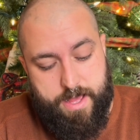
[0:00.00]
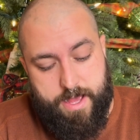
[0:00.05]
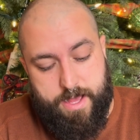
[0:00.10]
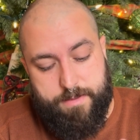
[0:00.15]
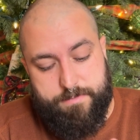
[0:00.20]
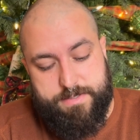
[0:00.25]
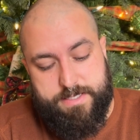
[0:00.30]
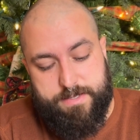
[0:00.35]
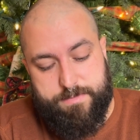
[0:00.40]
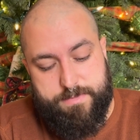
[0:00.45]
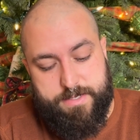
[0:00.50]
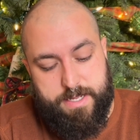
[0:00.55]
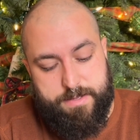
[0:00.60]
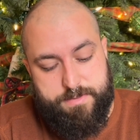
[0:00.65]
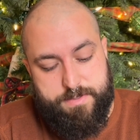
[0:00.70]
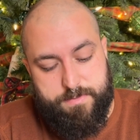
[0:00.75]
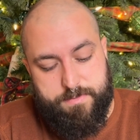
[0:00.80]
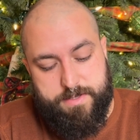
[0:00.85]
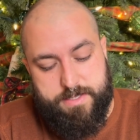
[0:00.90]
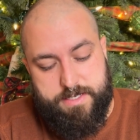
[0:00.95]

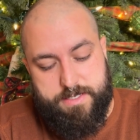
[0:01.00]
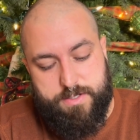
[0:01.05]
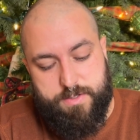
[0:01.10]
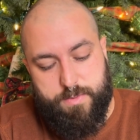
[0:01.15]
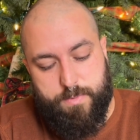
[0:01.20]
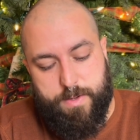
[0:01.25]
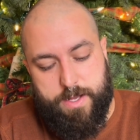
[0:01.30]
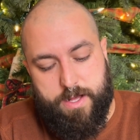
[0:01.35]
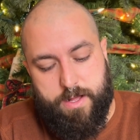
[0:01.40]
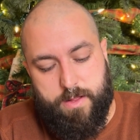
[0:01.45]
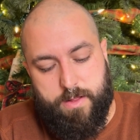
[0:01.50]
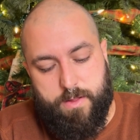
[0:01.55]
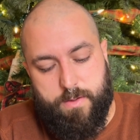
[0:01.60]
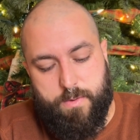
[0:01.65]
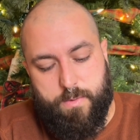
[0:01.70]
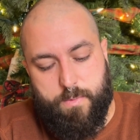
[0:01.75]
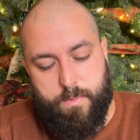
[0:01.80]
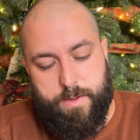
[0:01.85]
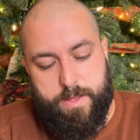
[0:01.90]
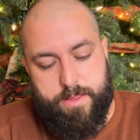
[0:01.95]
sometimes really do
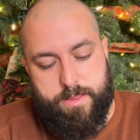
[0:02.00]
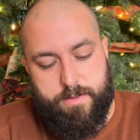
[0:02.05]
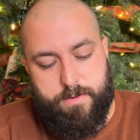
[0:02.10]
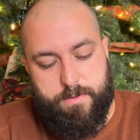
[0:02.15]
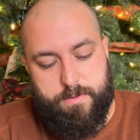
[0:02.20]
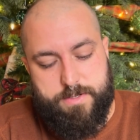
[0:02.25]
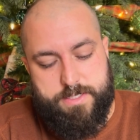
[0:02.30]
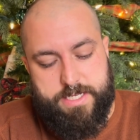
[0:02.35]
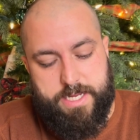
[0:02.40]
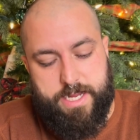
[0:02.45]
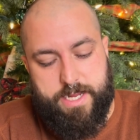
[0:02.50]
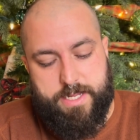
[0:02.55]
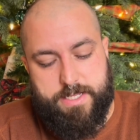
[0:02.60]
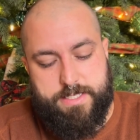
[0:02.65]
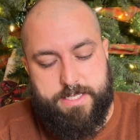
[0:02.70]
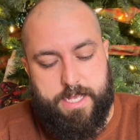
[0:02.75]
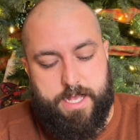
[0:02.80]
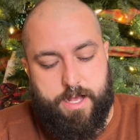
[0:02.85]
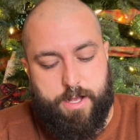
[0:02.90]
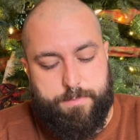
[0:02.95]
well with crochet because
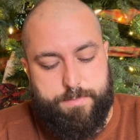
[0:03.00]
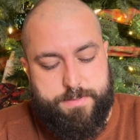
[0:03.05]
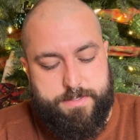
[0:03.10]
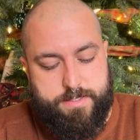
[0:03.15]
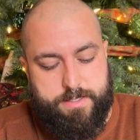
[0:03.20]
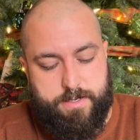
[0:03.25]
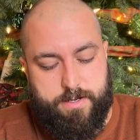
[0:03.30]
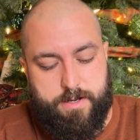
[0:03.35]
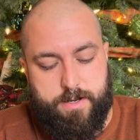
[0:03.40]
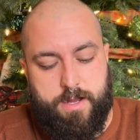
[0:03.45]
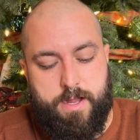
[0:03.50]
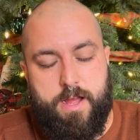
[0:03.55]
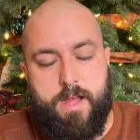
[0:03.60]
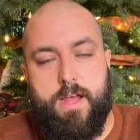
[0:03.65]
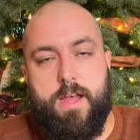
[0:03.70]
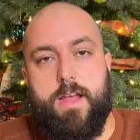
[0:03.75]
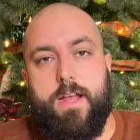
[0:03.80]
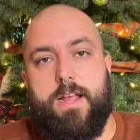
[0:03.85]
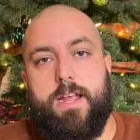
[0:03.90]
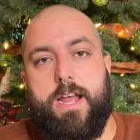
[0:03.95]
it helps their
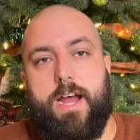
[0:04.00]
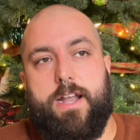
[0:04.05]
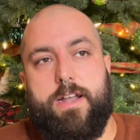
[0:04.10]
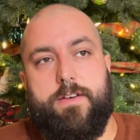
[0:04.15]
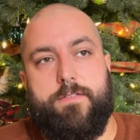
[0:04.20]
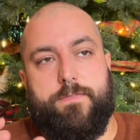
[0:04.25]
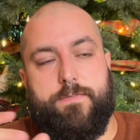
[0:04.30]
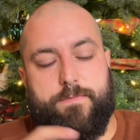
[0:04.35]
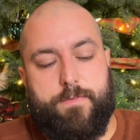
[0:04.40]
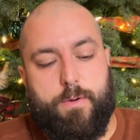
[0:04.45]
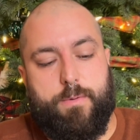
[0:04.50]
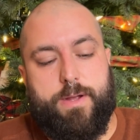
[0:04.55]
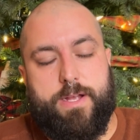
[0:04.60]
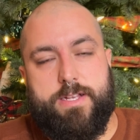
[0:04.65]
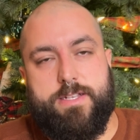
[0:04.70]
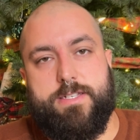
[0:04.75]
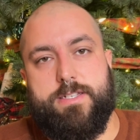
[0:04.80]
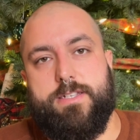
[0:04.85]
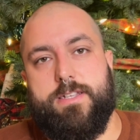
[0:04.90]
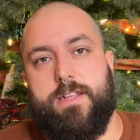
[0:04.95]
kind of
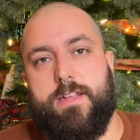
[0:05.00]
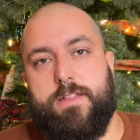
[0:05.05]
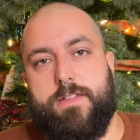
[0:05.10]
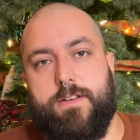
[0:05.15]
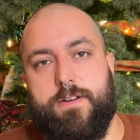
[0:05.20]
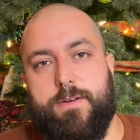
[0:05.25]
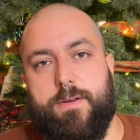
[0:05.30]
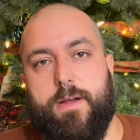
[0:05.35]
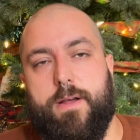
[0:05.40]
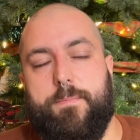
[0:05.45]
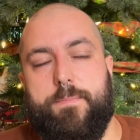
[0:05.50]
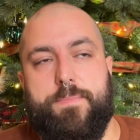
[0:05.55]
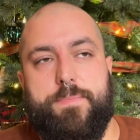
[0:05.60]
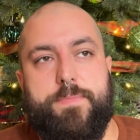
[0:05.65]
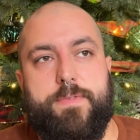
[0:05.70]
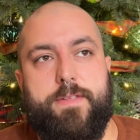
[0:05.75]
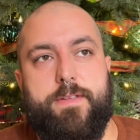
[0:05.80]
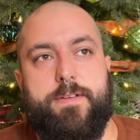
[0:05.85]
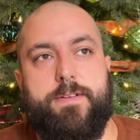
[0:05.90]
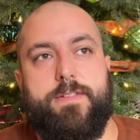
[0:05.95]
focus.
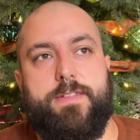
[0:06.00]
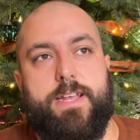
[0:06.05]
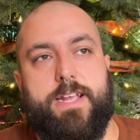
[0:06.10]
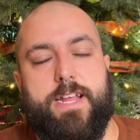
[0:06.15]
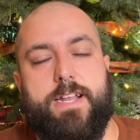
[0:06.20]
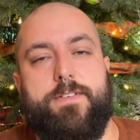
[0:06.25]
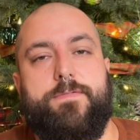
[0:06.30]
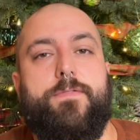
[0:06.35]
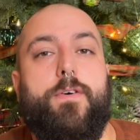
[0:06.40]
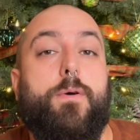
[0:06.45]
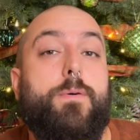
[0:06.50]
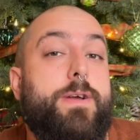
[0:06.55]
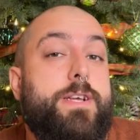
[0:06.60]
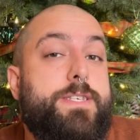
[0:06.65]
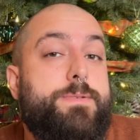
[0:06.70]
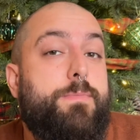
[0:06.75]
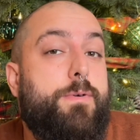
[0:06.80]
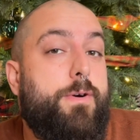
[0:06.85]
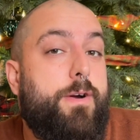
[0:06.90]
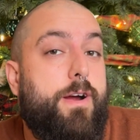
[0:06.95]
They can focus
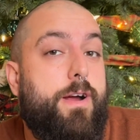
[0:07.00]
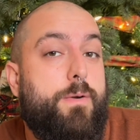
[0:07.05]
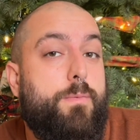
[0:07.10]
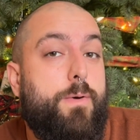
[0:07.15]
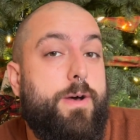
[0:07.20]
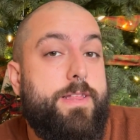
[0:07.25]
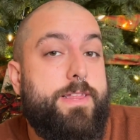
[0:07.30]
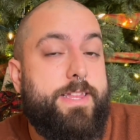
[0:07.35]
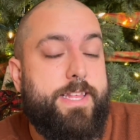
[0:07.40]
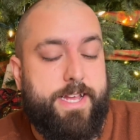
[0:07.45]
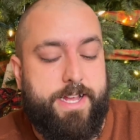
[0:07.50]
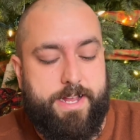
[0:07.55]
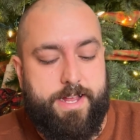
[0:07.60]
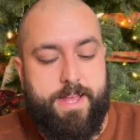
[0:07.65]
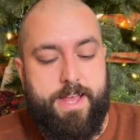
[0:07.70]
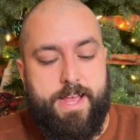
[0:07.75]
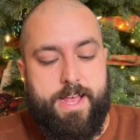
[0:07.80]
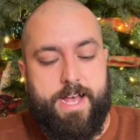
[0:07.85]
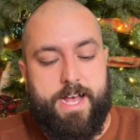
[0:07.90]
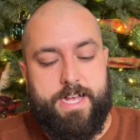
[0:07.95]
more on one thing
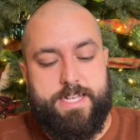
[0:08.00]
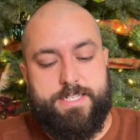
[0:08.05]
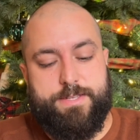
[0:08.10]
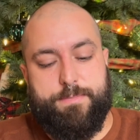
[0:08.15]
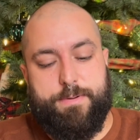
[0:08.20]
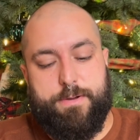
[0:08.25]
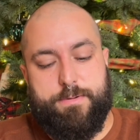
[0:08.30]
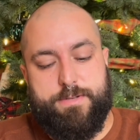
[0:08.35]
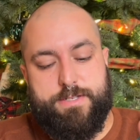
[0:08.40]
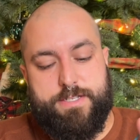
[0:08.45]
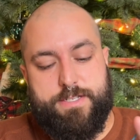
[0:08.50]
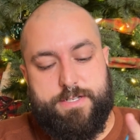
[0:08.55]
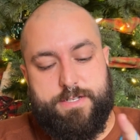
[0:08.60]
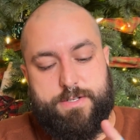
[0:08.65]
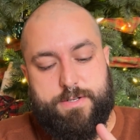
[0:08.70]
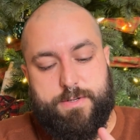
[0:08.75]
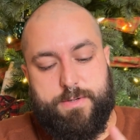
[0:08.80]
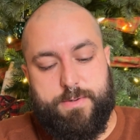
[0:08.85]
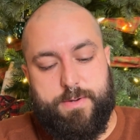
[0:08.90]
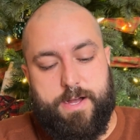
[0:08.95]
as opposed
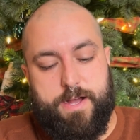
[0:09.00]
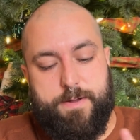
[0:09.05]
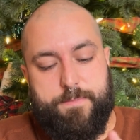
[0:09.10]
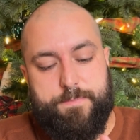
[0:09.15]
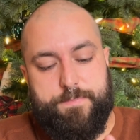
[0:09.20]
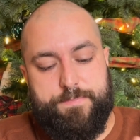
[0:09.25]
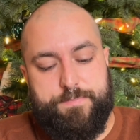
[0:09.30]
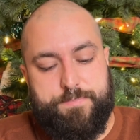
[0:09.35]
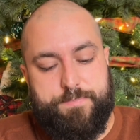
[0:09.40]
to